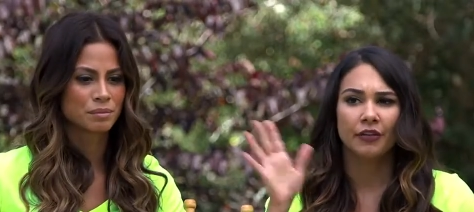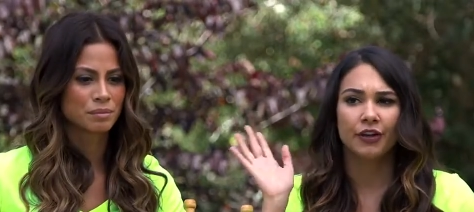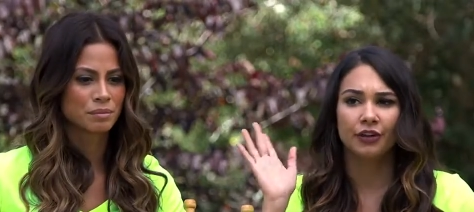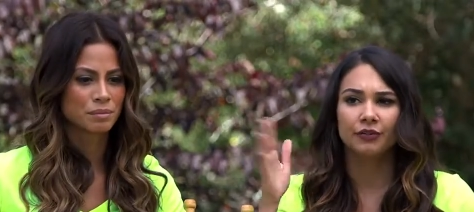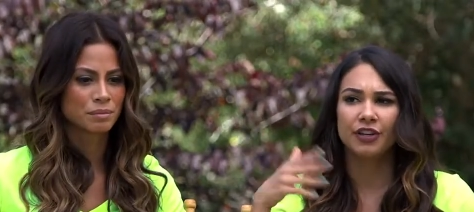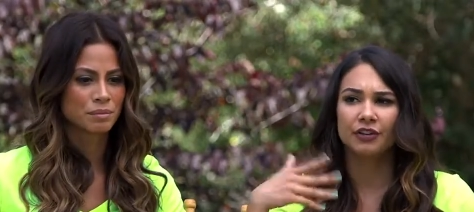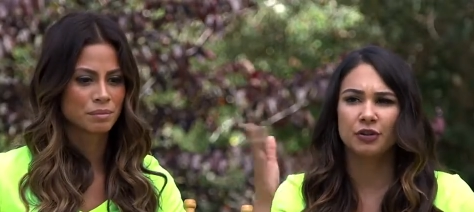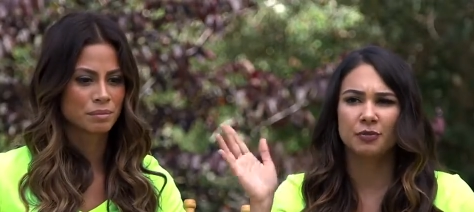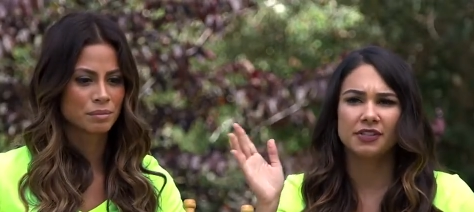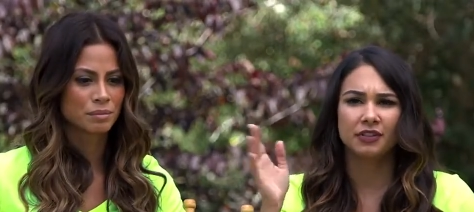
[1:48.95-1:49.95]
Speaker 1: They're they're
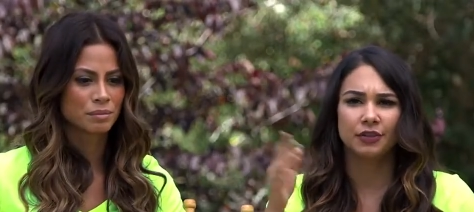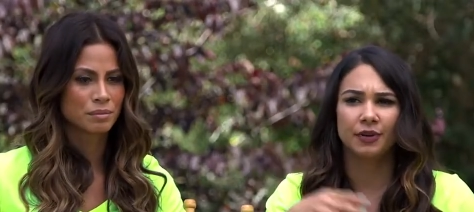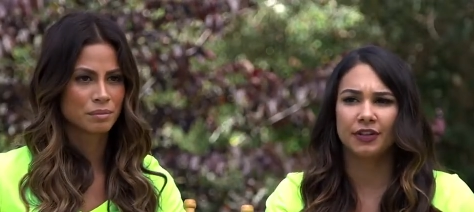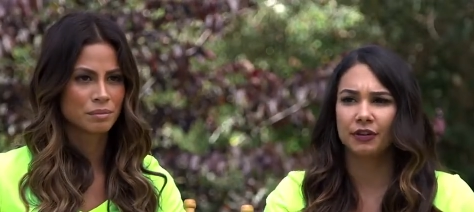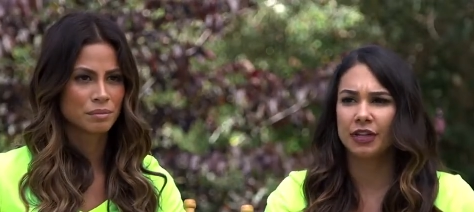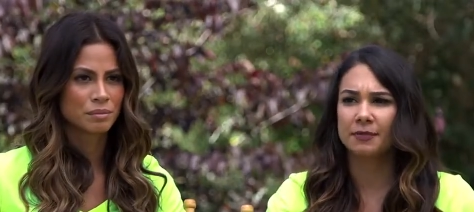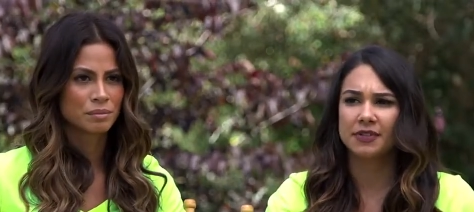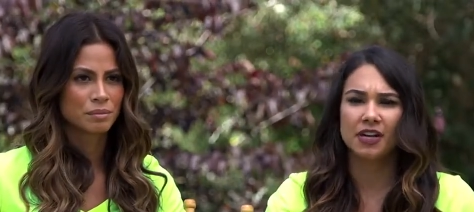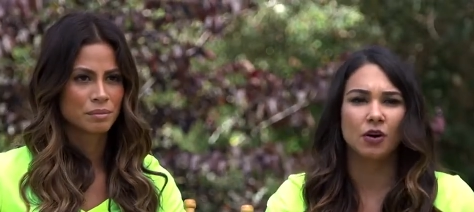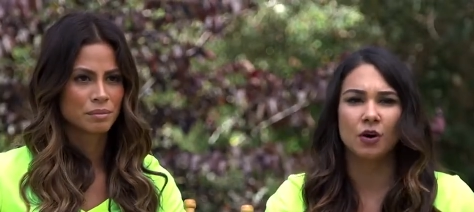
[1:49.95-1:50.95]
too busy doing their
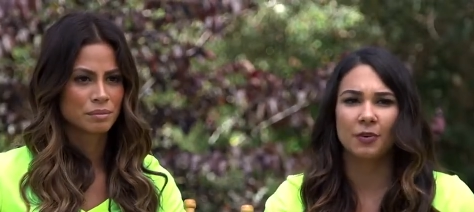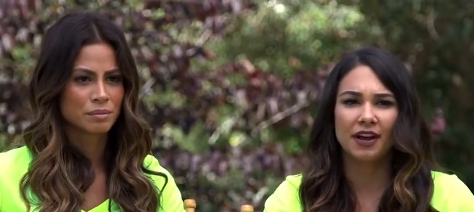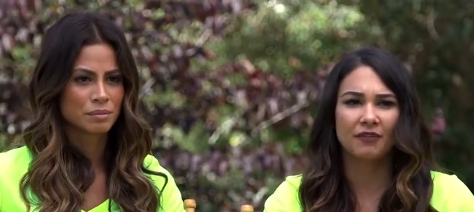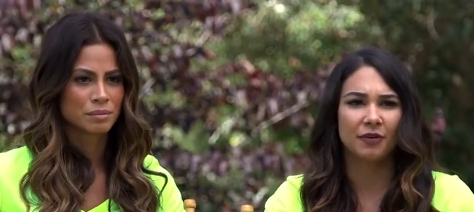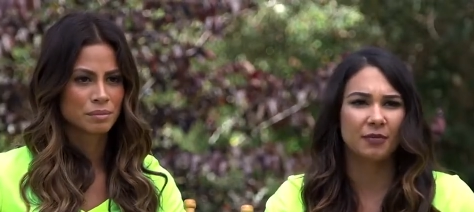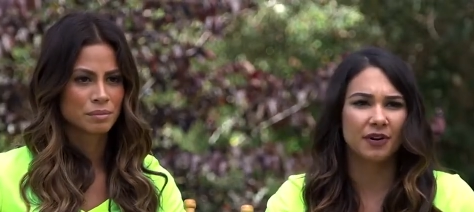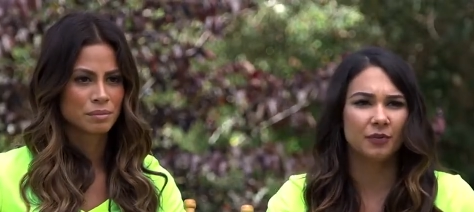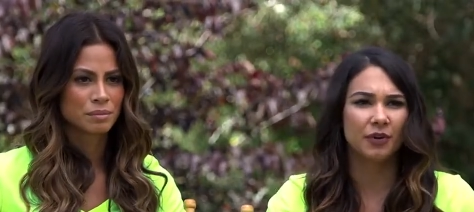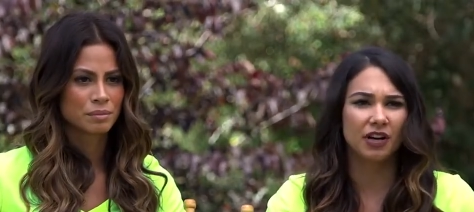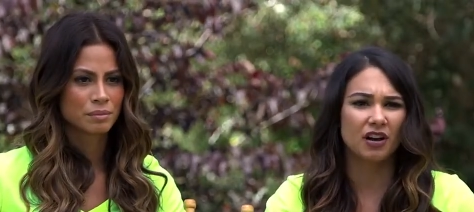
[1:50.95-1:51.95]
lipstick or whatever.
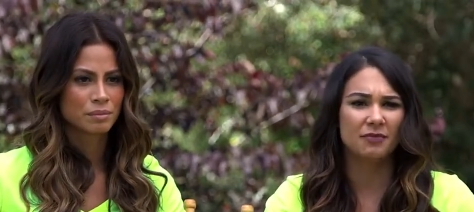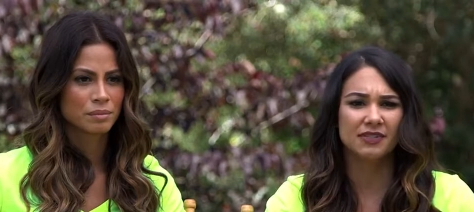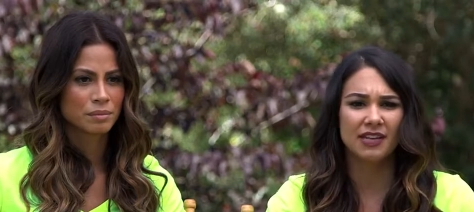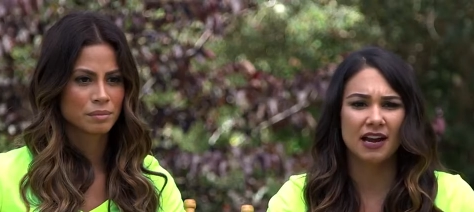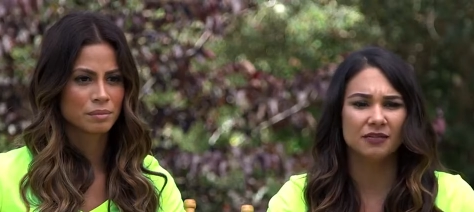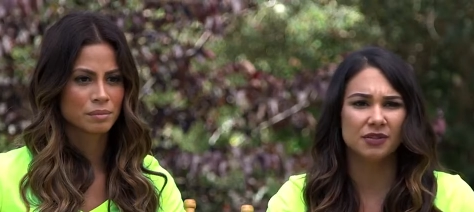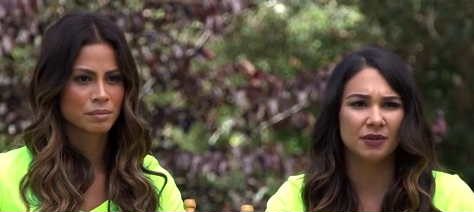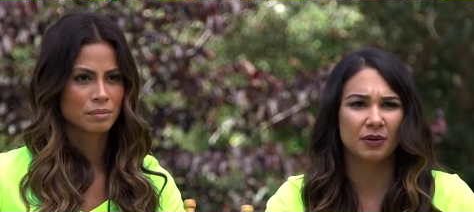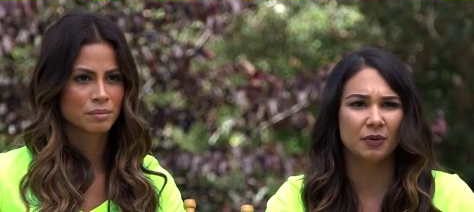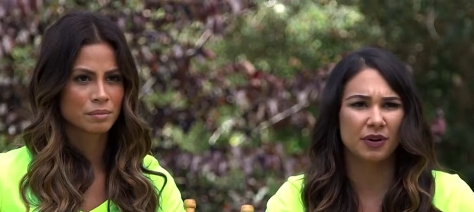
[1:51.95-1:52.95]
But when it comes down
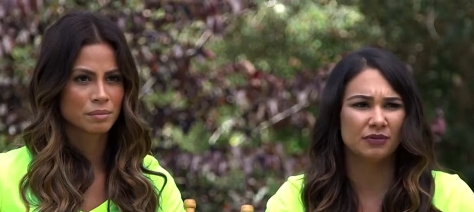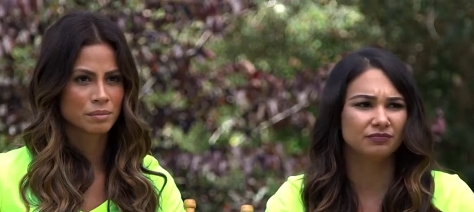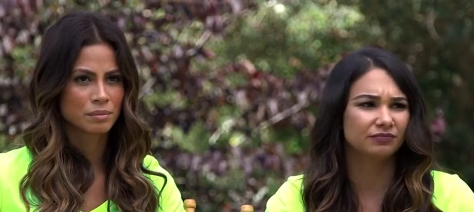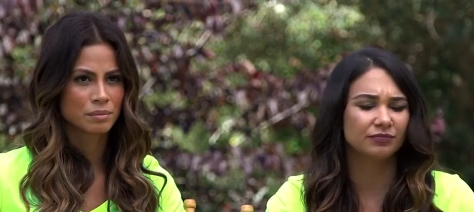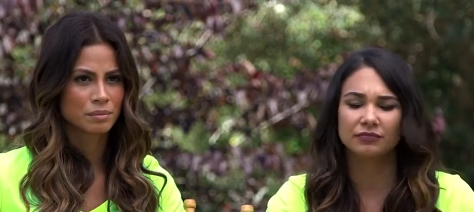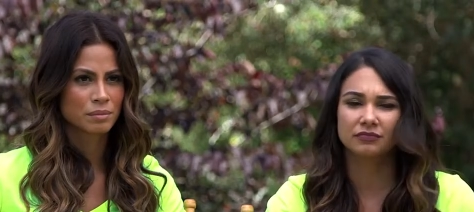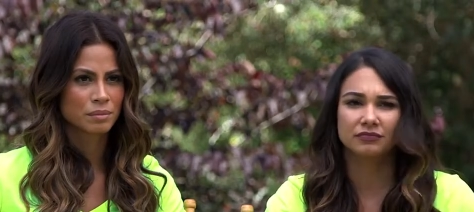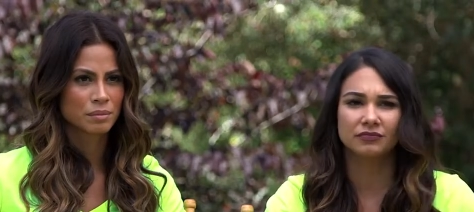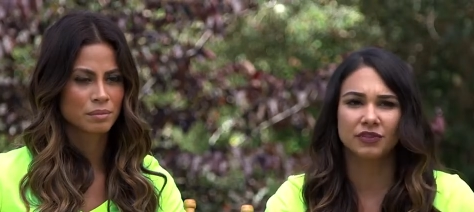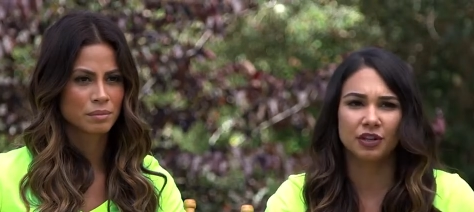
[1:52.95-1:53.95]
to it, we're
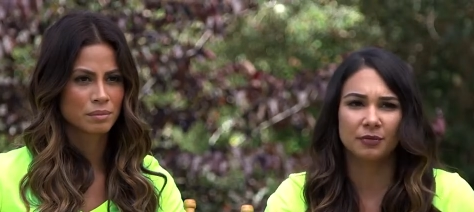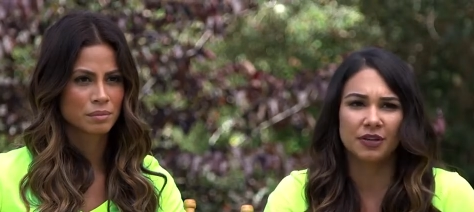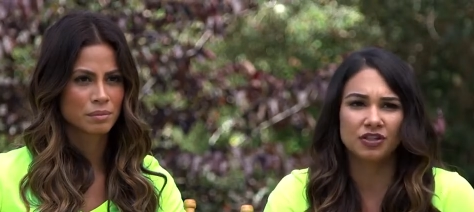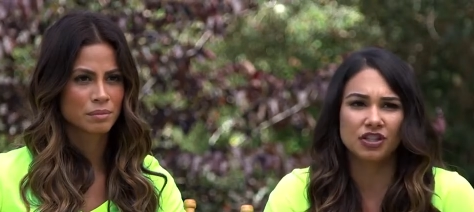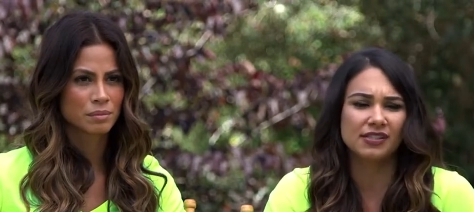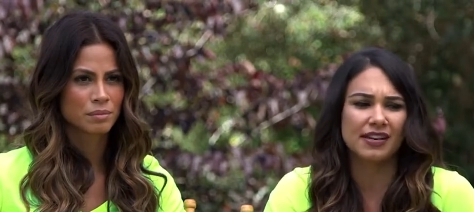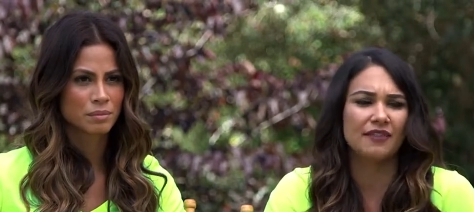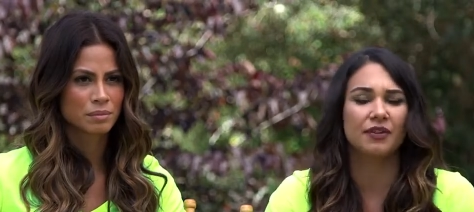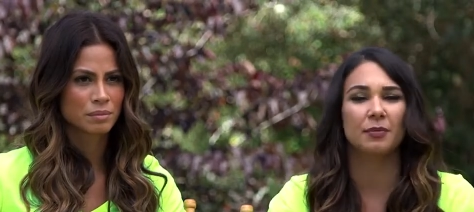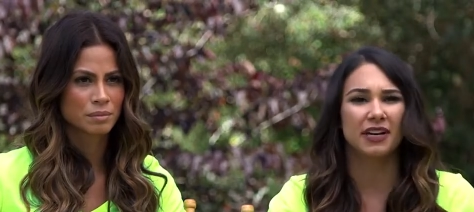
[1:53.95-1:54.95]
gonna be just like
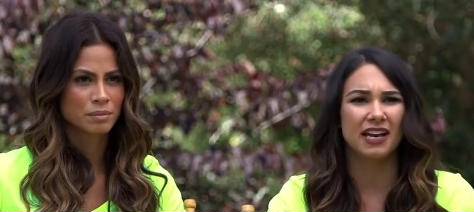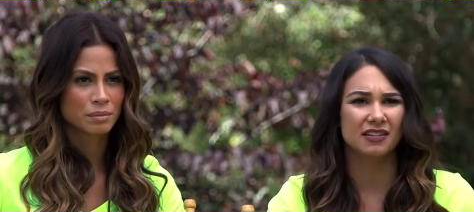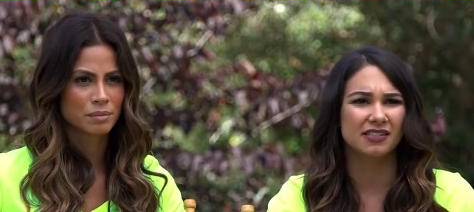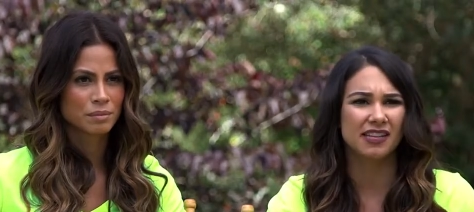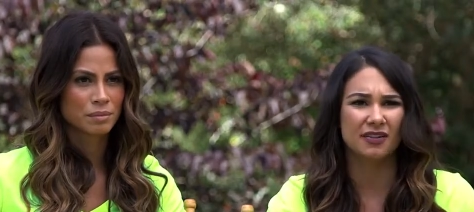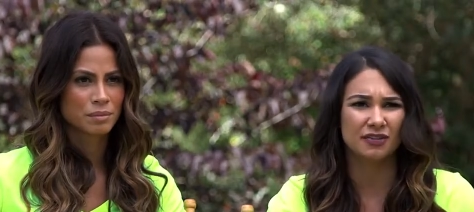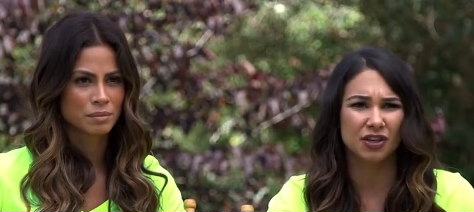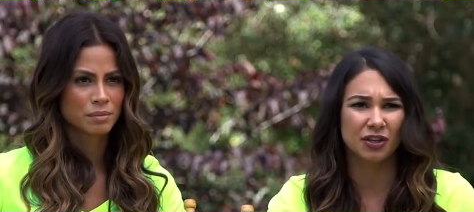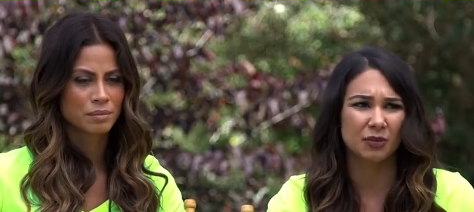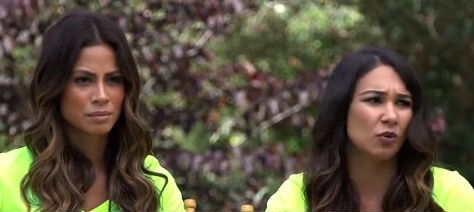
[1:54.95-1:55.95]
everybody else, down and
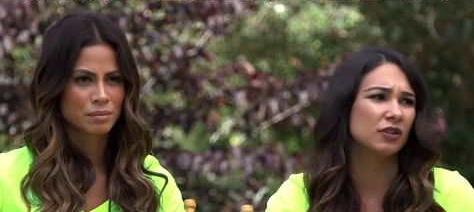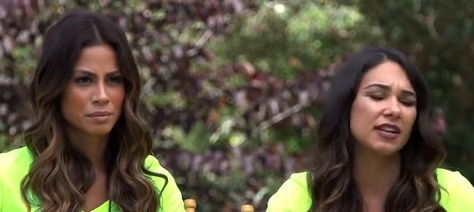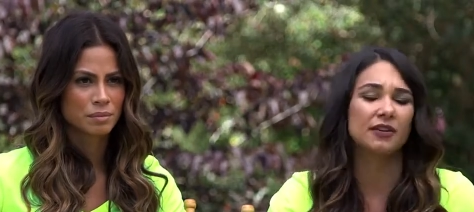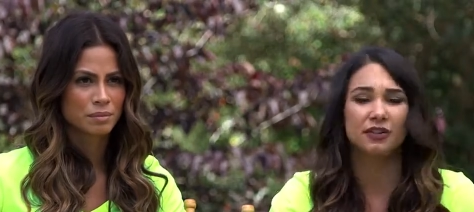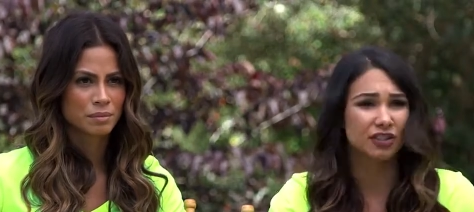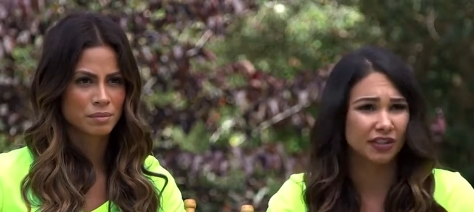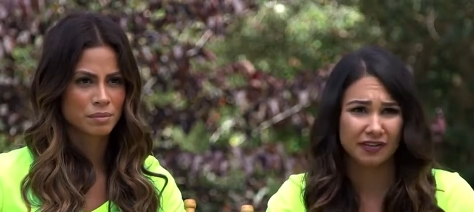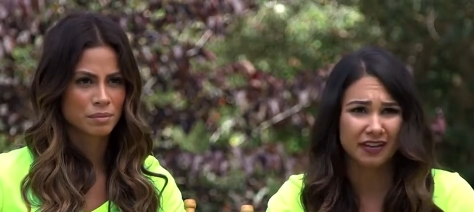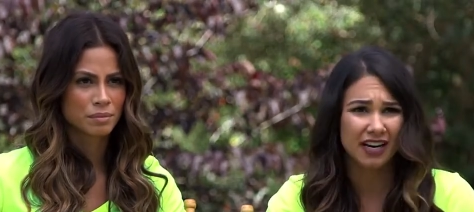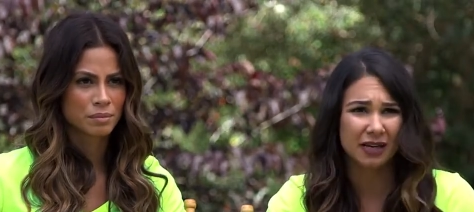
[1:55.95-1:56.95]
dirty, more down and
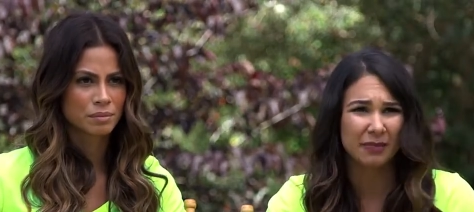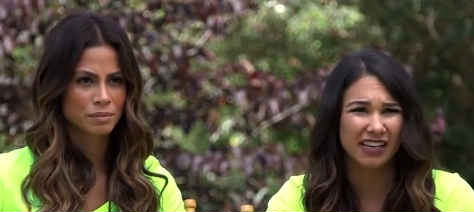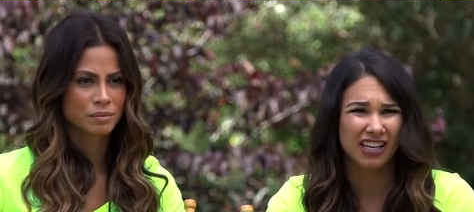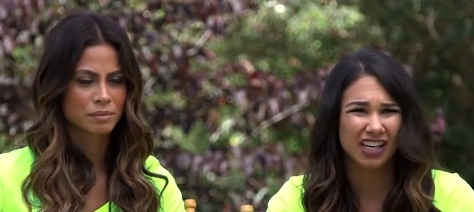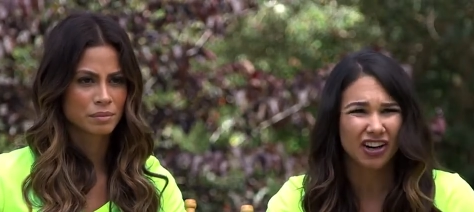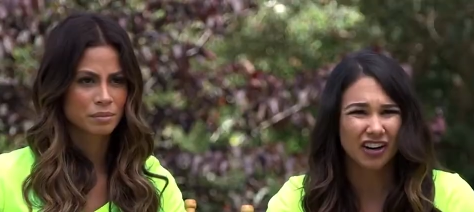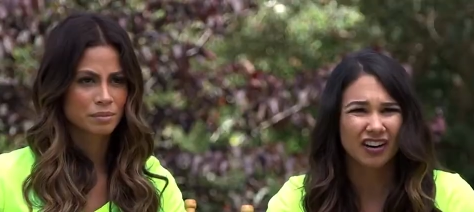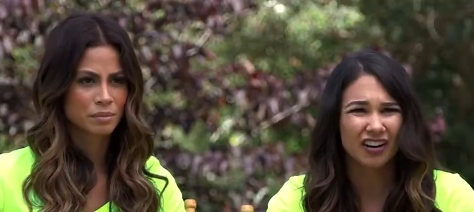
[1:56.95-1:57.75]
dirty than anybody here.